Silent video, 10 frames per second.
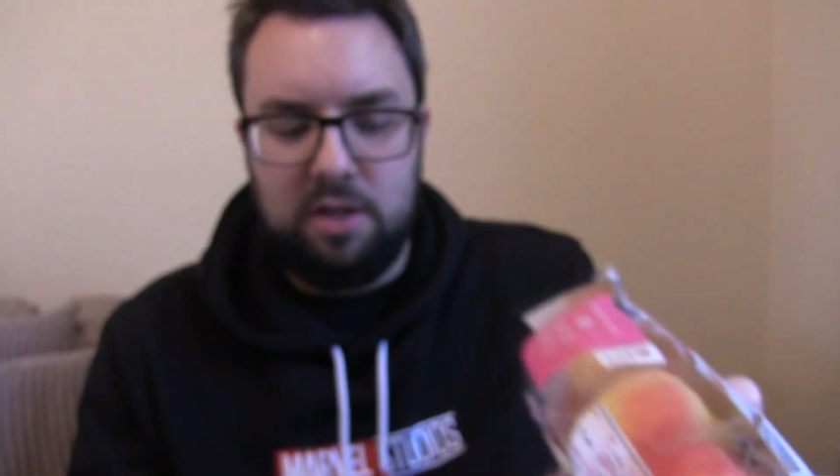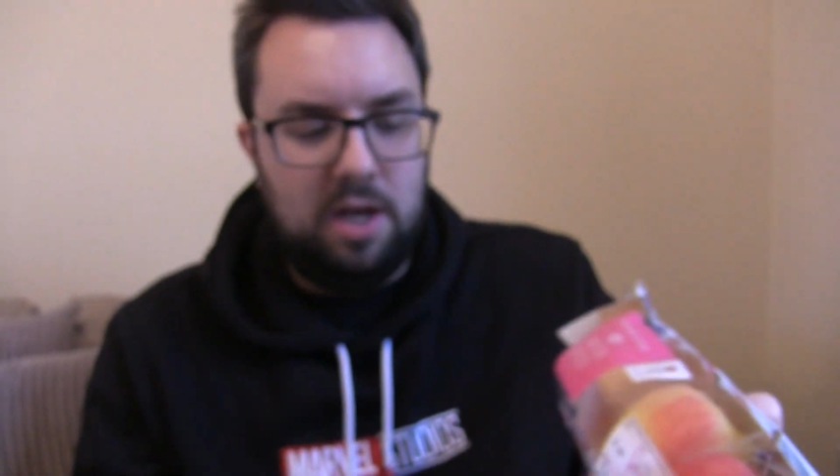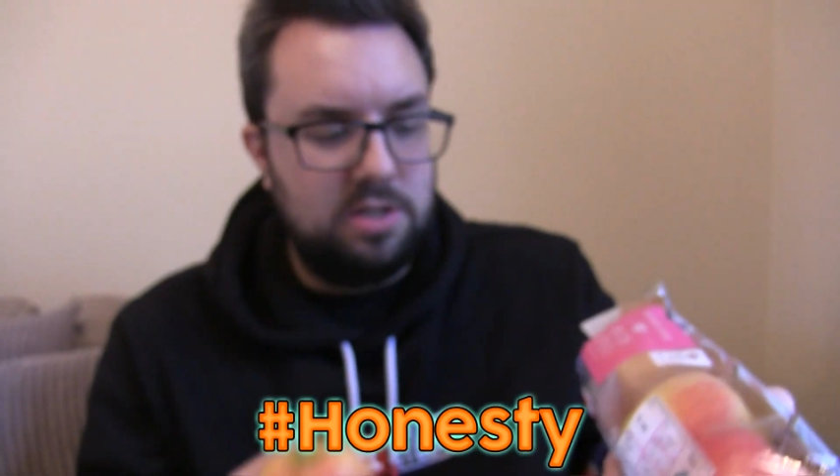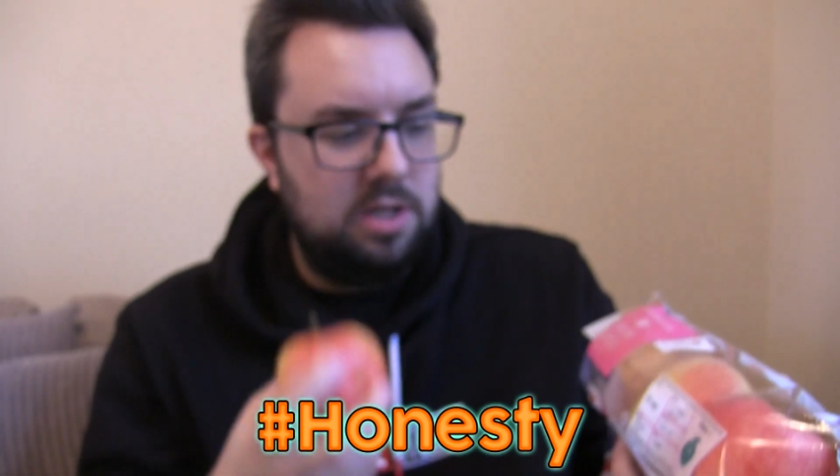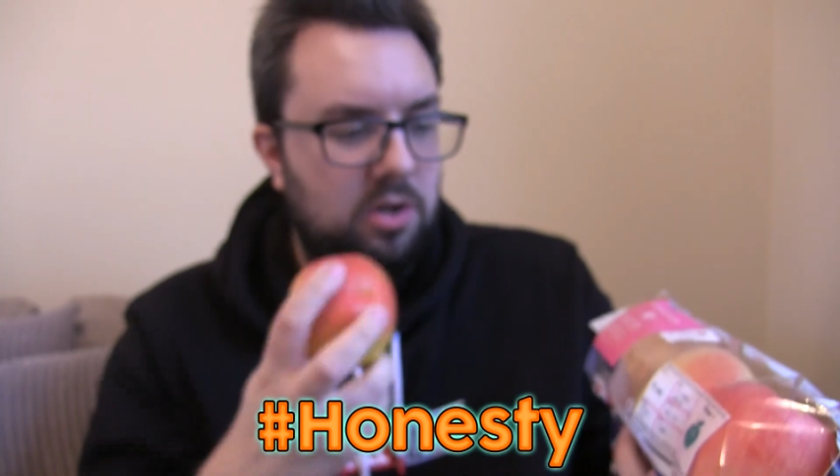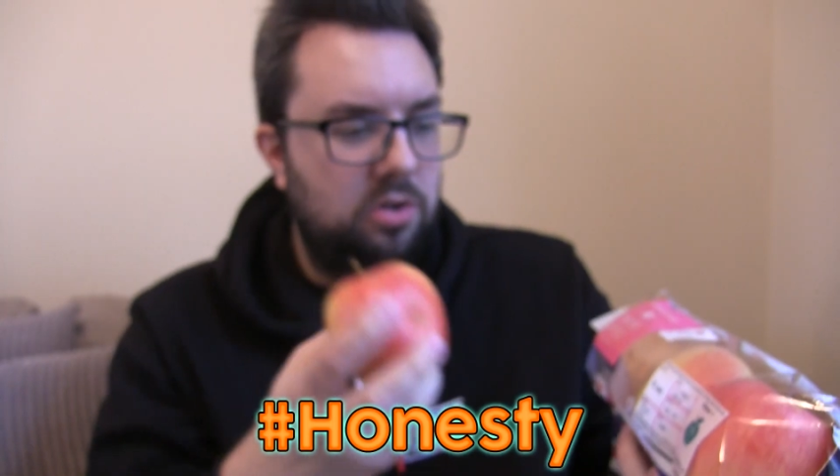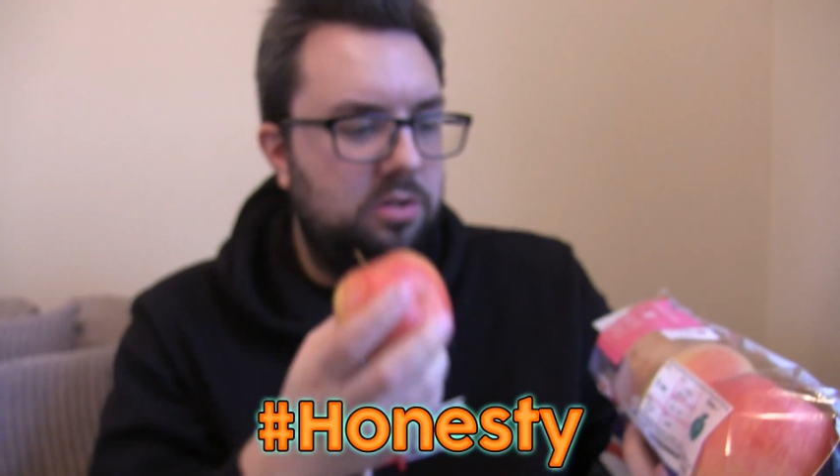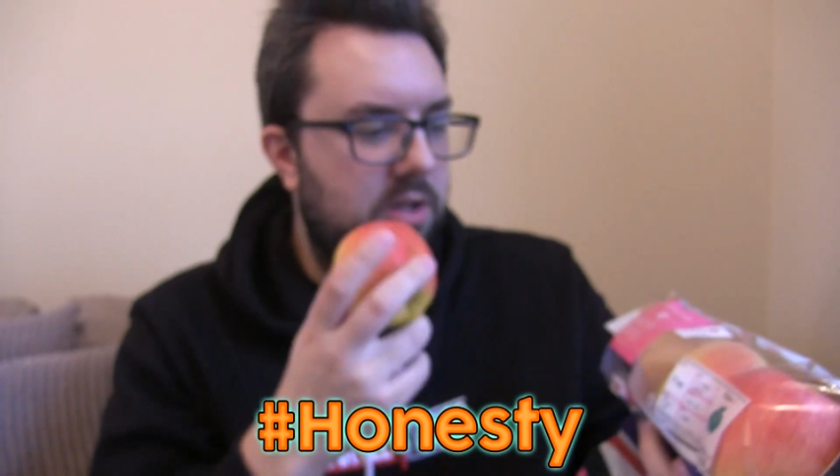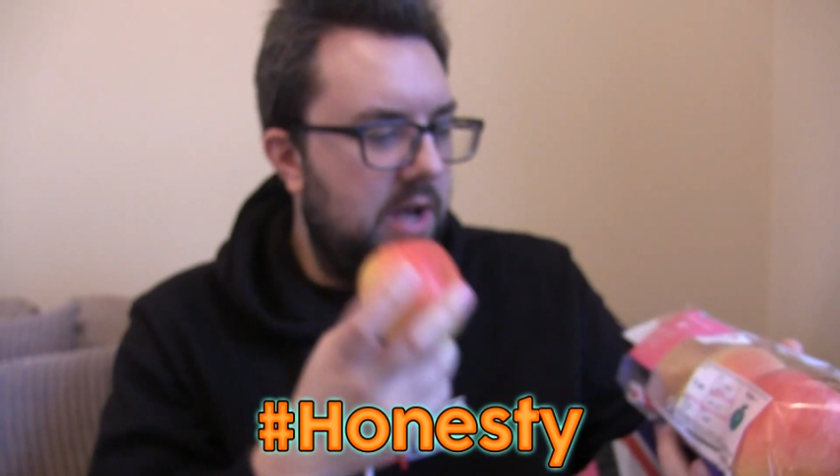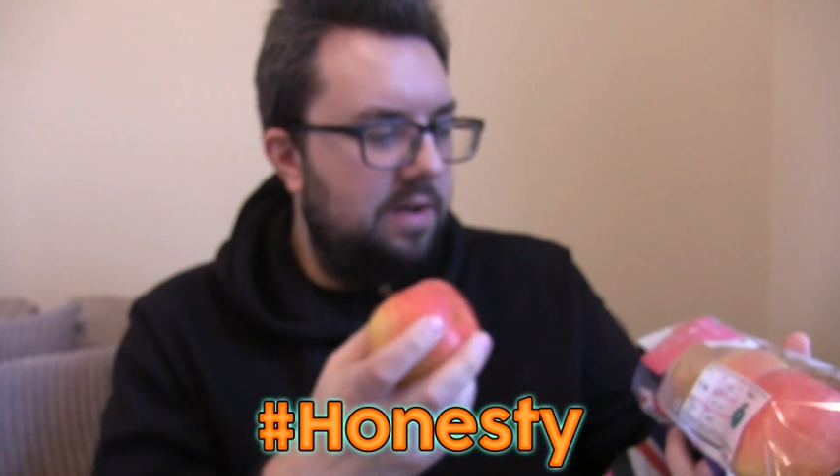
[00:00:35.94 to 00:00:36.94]
Hashtag
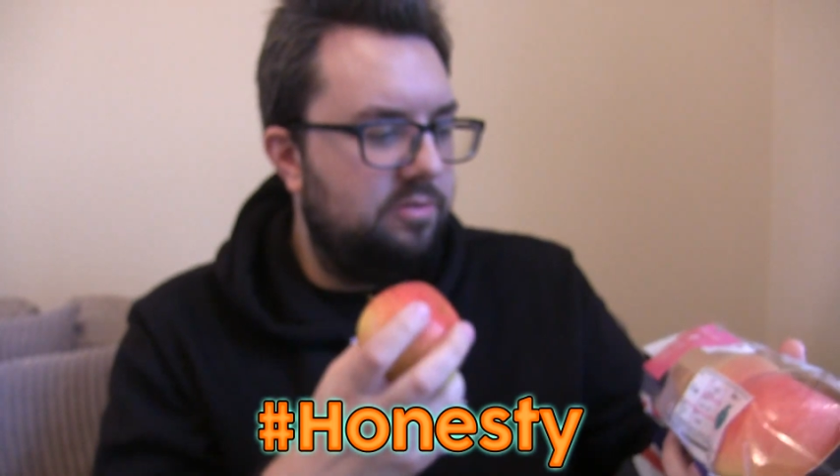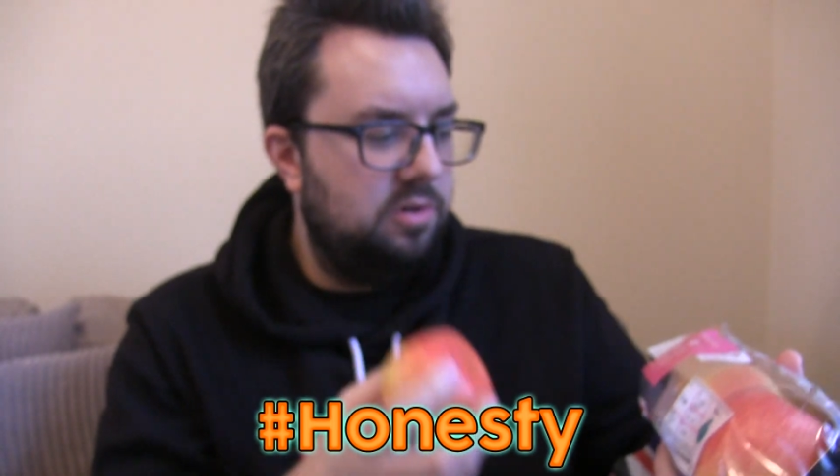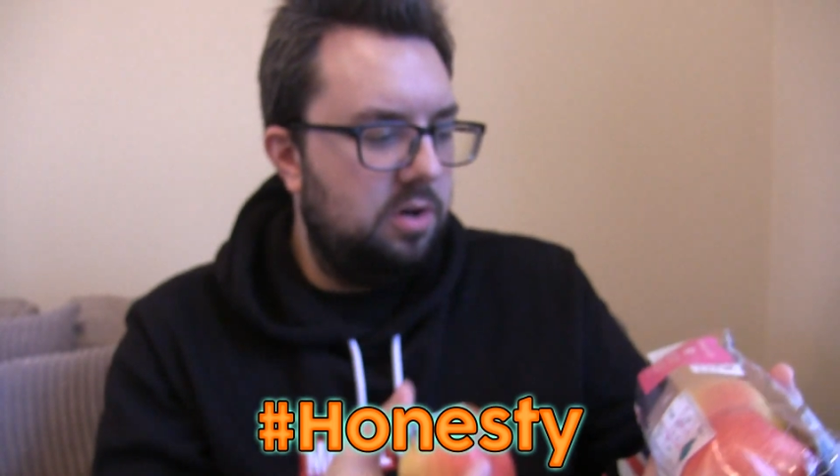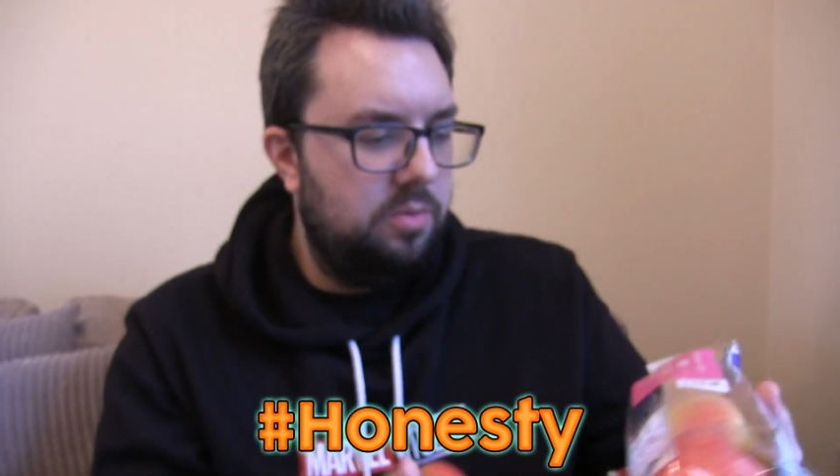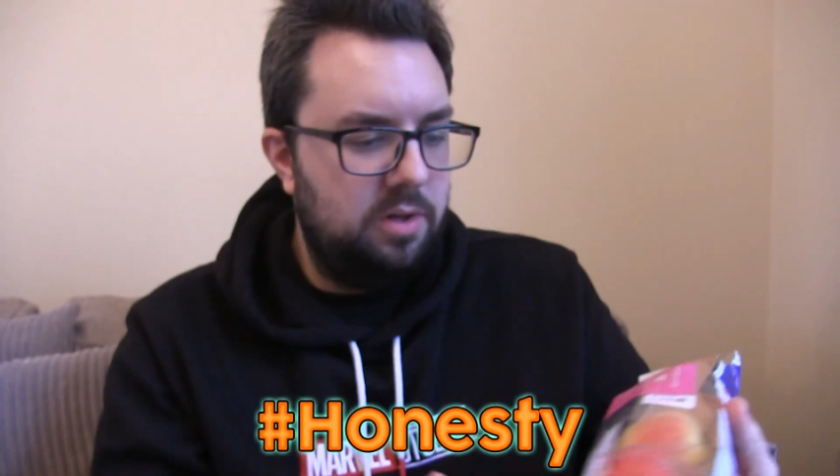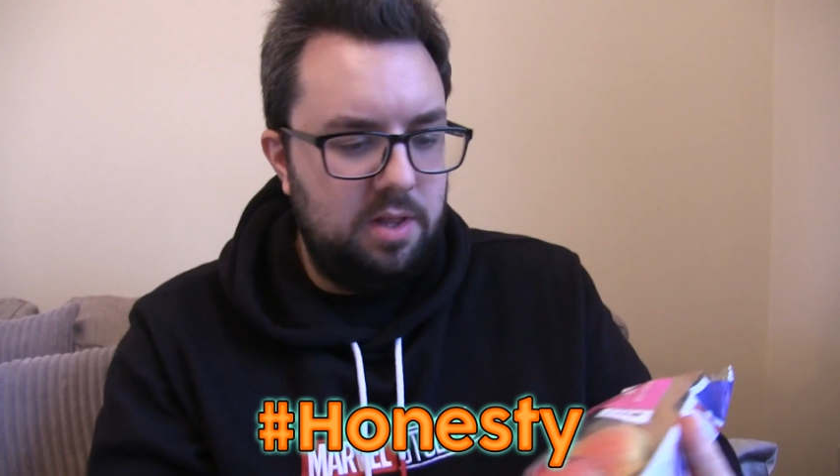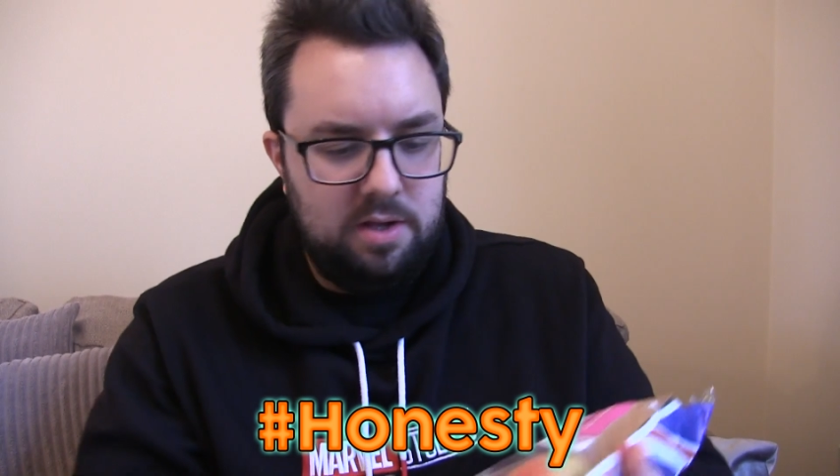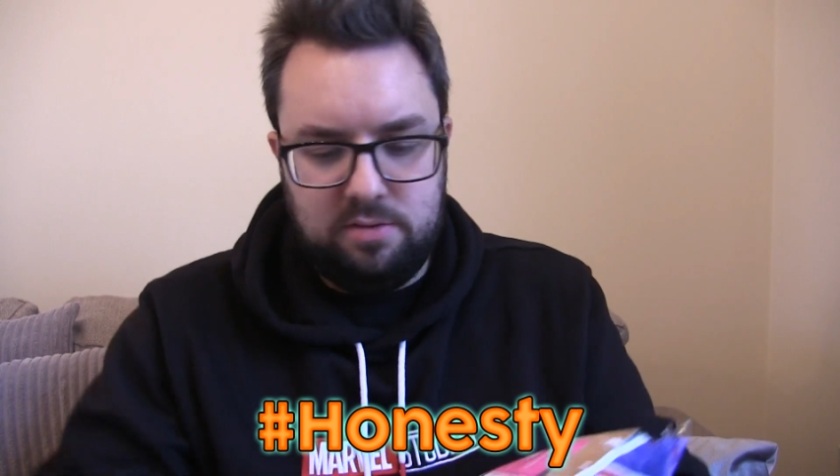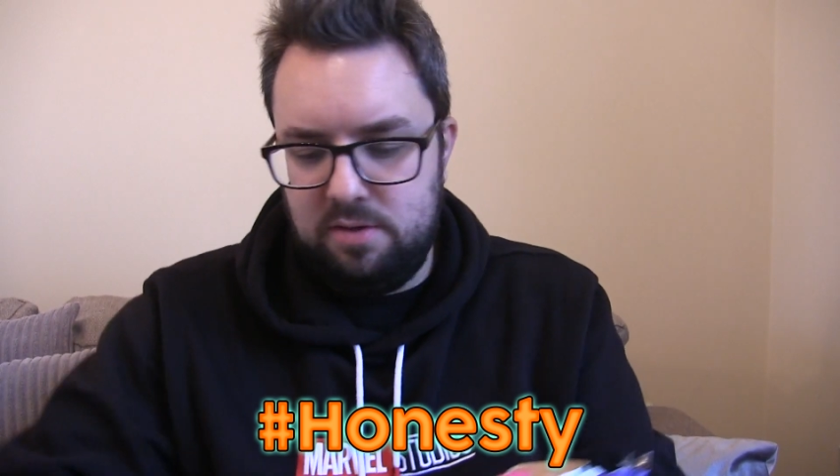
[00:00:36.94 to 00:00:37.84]
honestly I have tried one of these.